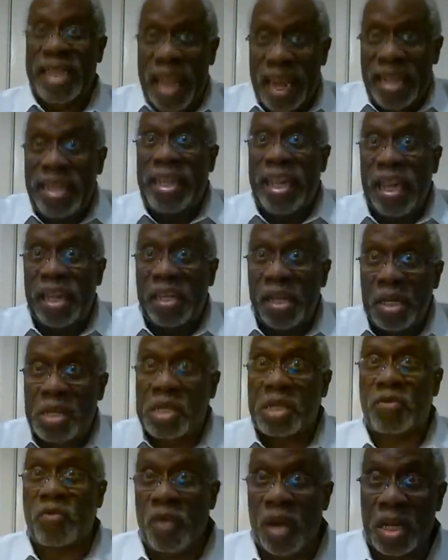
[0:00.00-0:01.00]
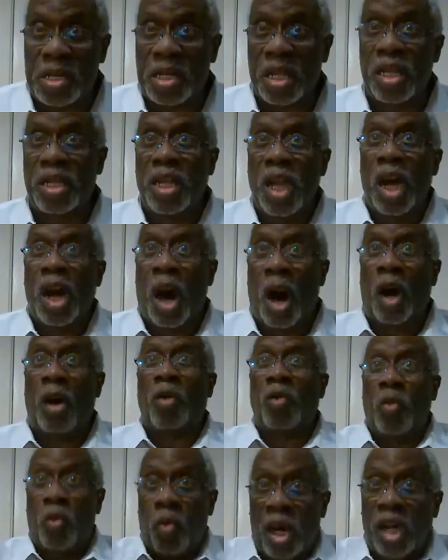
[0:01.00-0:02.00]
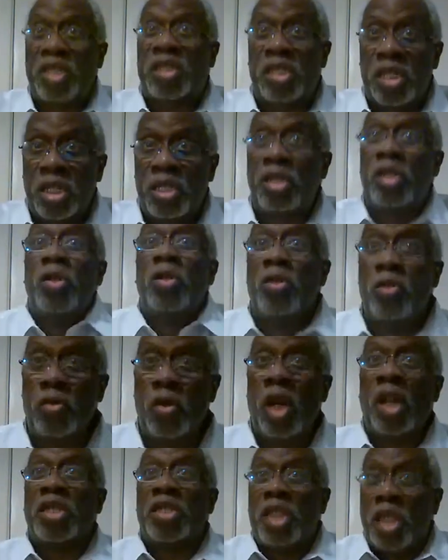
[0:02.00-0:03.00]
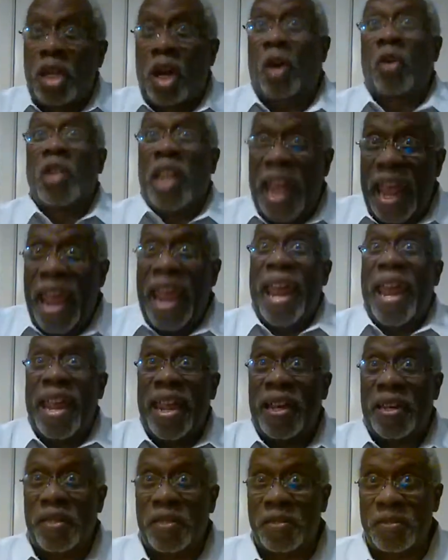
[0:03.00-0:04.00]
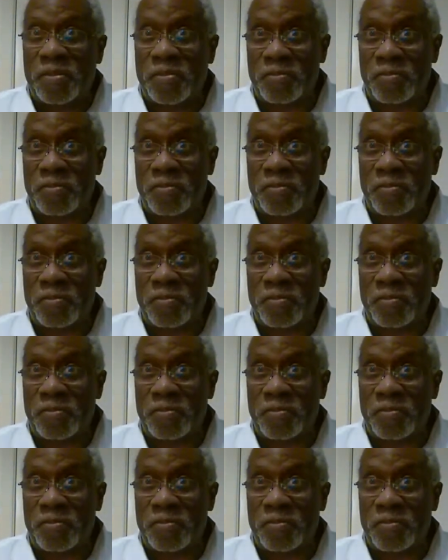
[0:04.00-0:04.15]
They get instruction on what to do to go to hell.